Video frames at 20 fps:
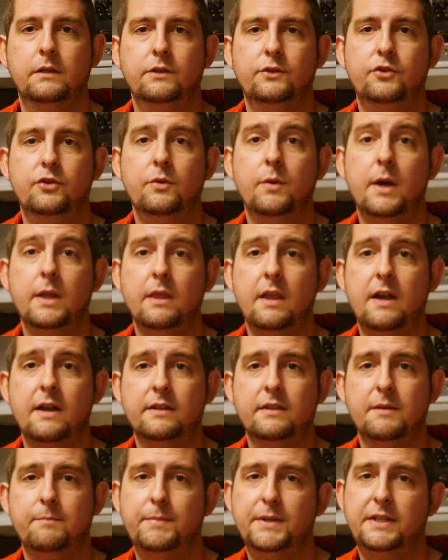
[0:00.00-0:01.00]
To unlock
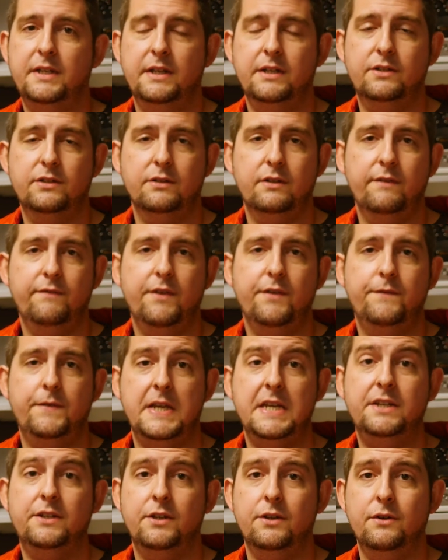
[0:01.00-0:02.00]
the potential of the
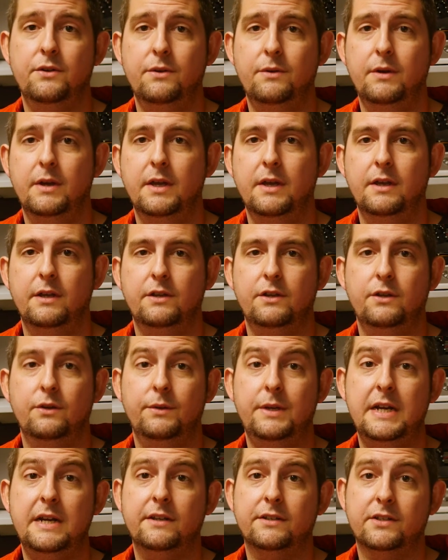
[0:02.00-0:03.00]
V2, you'll
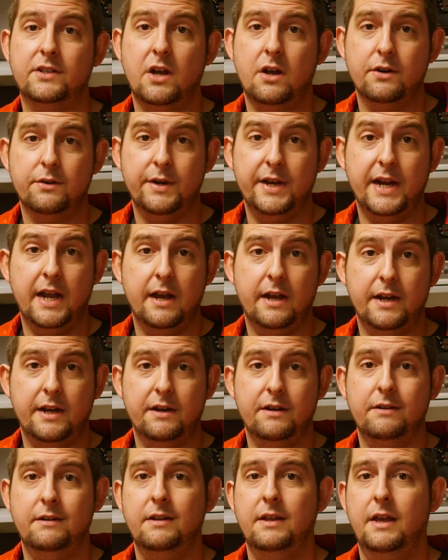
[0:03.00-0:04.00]
need a soldering
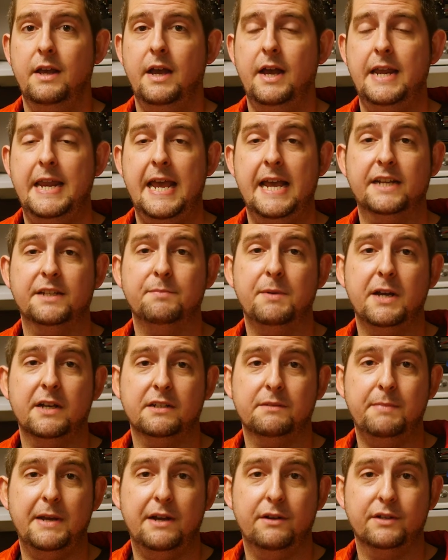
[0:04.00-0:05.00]
iron, an
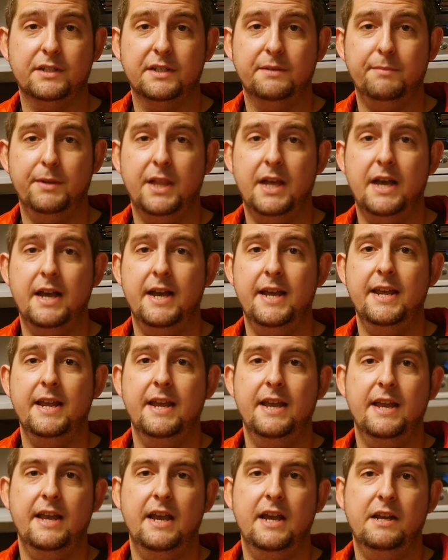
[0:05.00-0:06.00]
Xbox power supply,
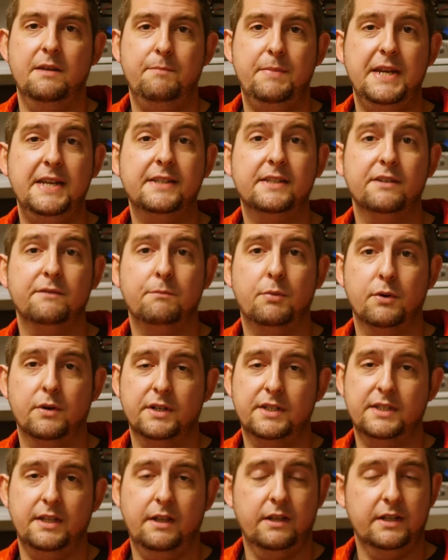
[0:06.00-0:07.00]
and a piece of
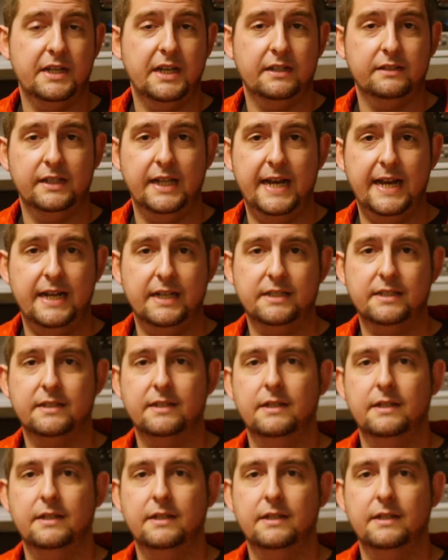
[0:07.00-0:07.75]
borosilicate glass.